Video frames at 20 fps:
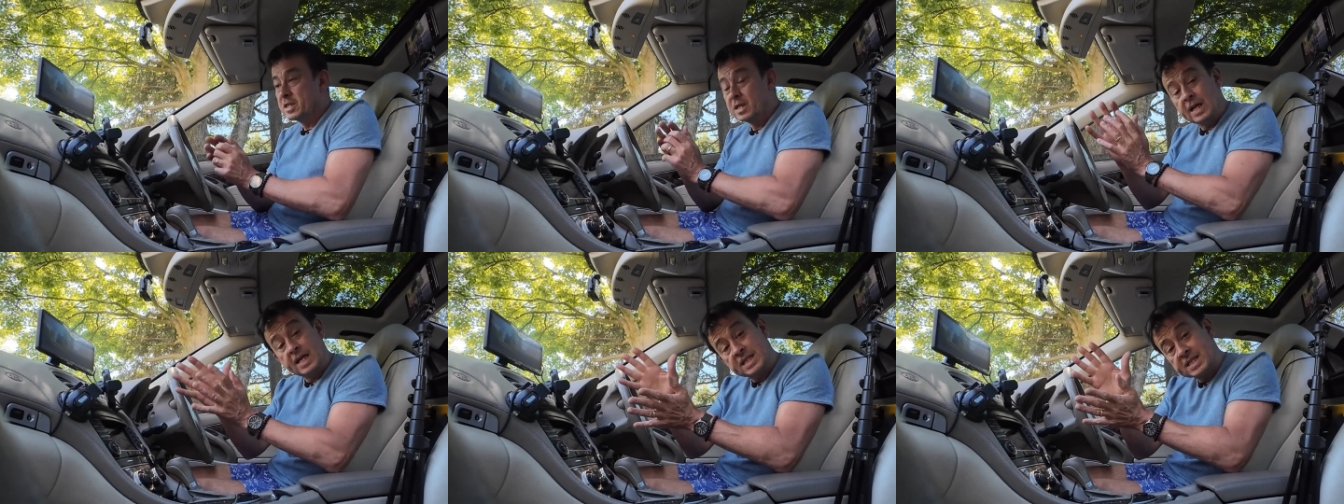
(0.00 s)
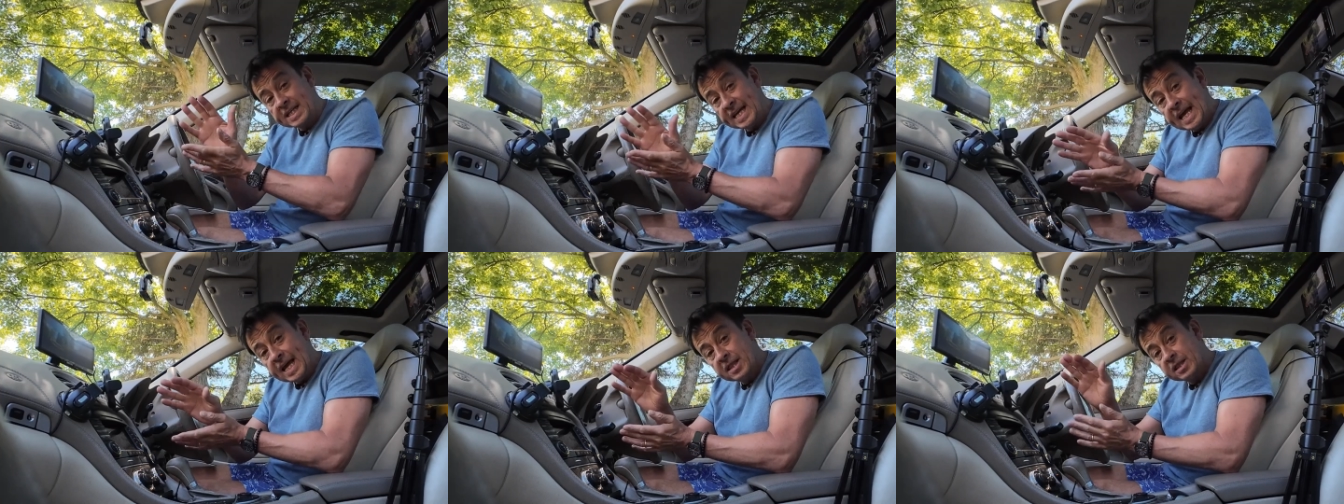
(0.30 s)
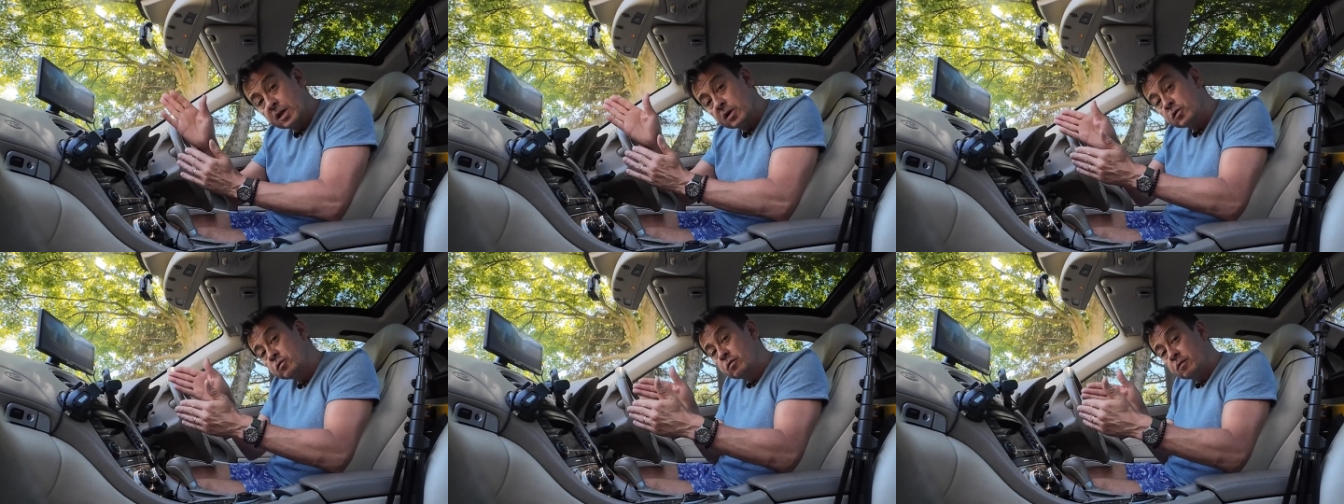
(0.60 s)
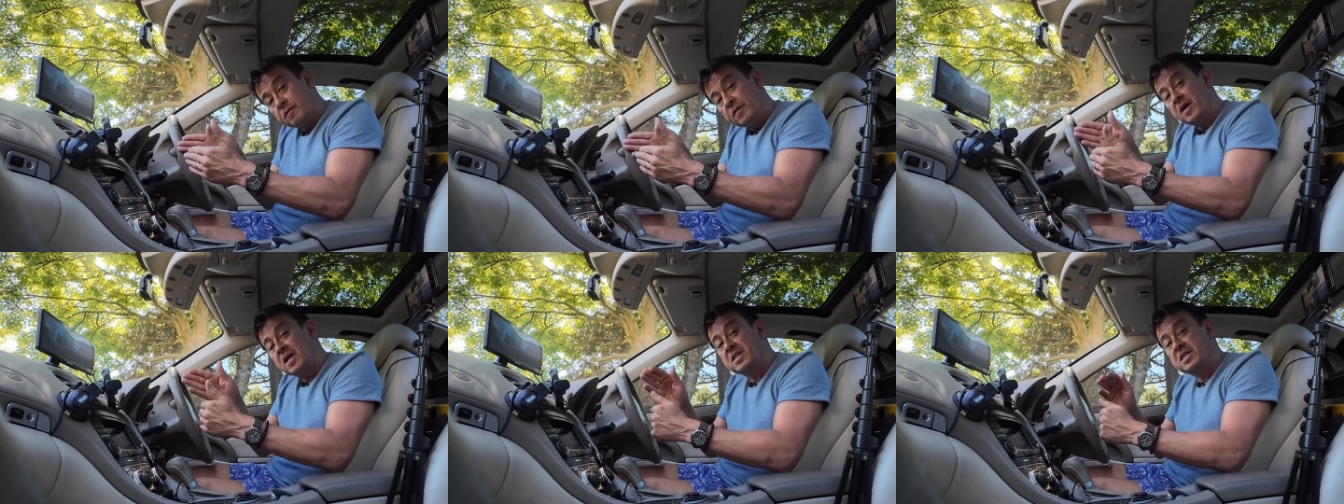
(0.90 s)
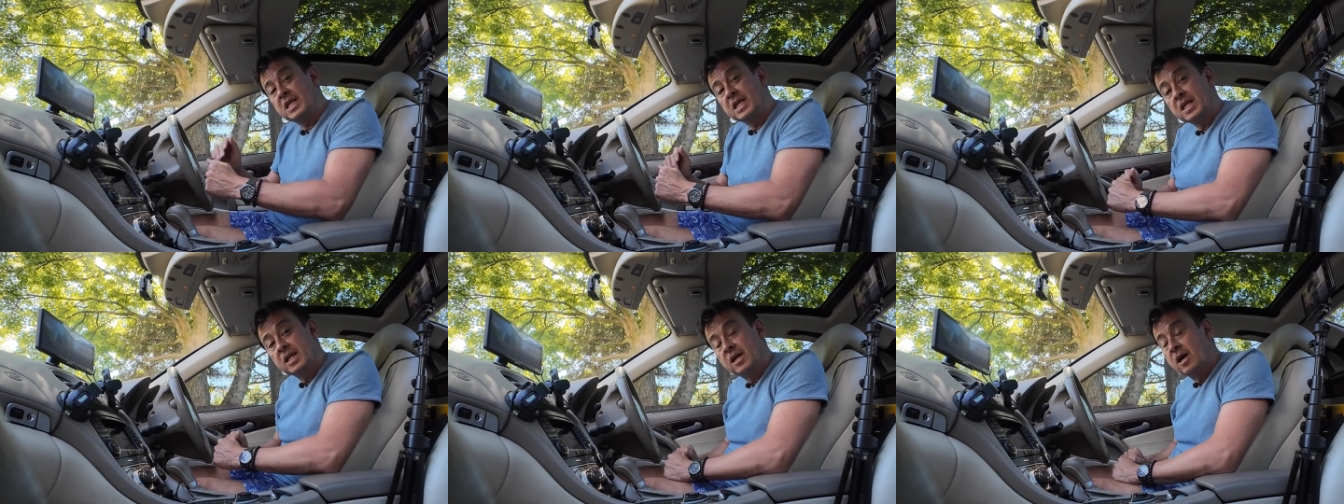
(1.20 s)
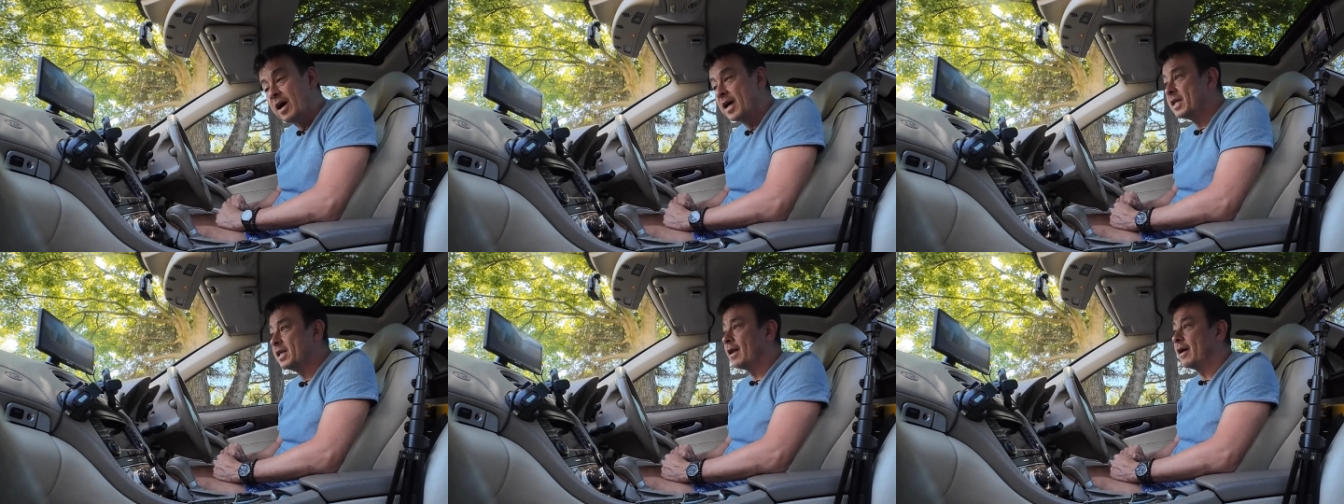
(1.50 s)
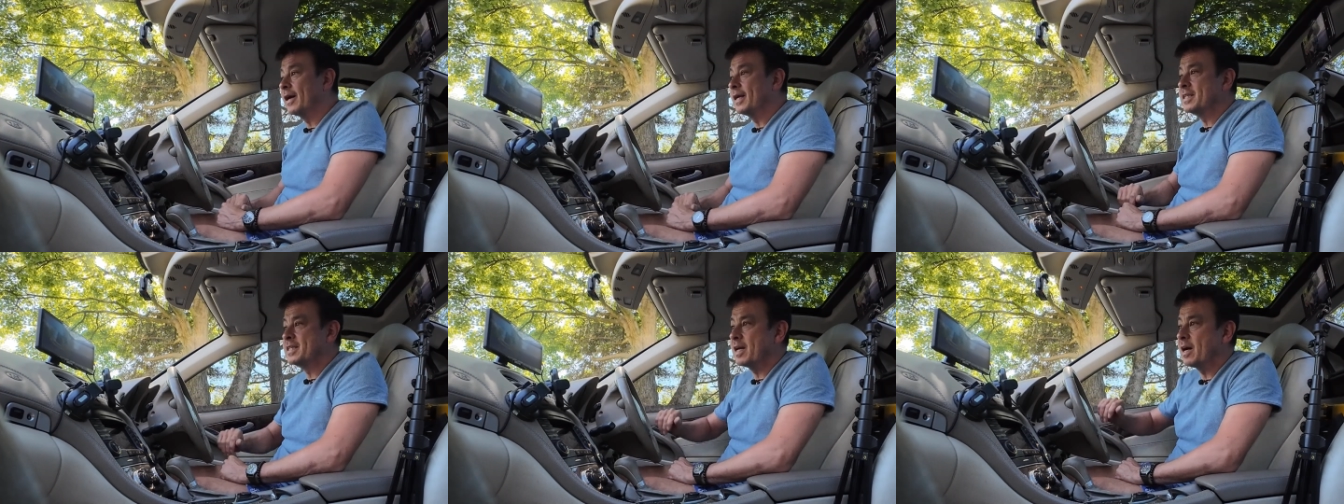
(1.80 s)
So let's get those reversing
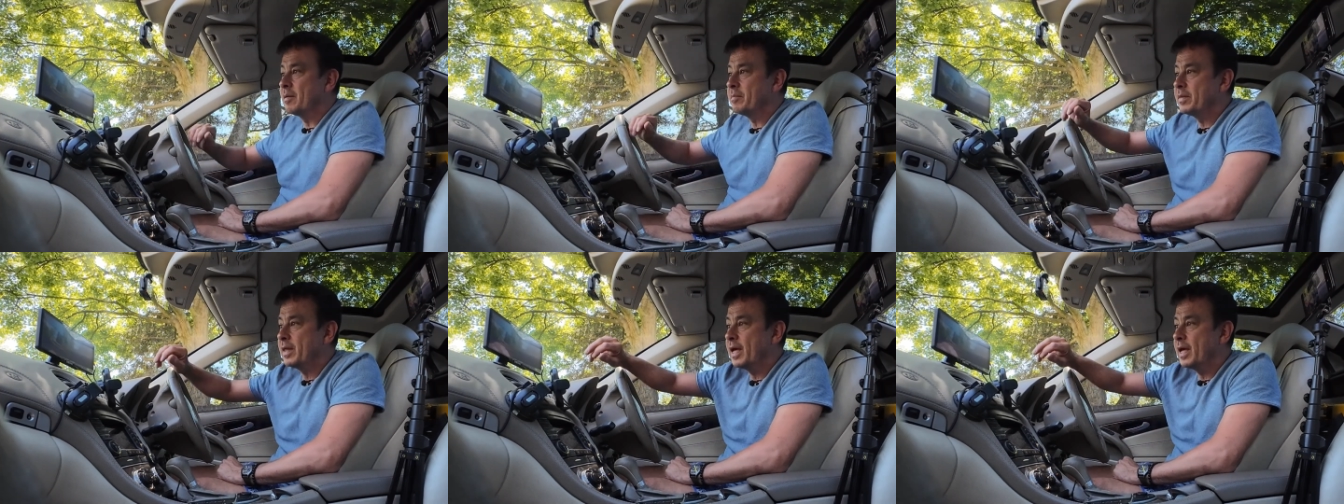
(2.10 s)
guidelines up